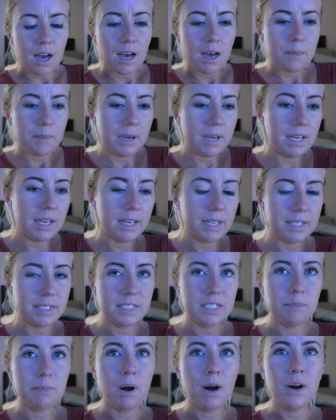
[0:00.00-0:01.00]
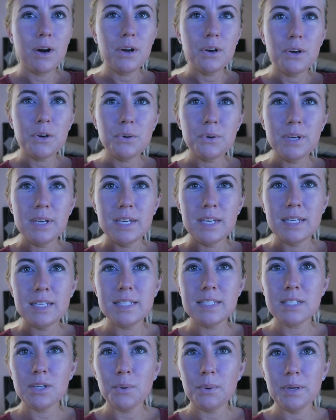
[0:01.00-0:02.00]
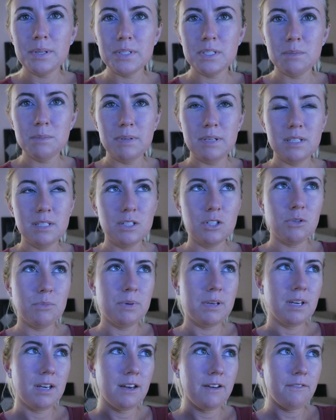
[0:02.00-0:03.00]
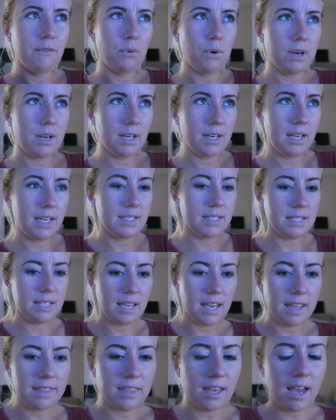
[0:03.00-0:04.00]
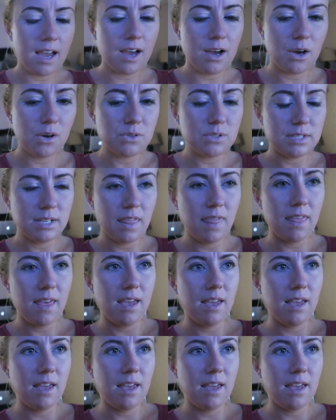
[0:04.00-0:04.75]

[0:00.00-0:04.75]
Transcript: Um, tomorrow it's going to be a little bit of organizing at the house and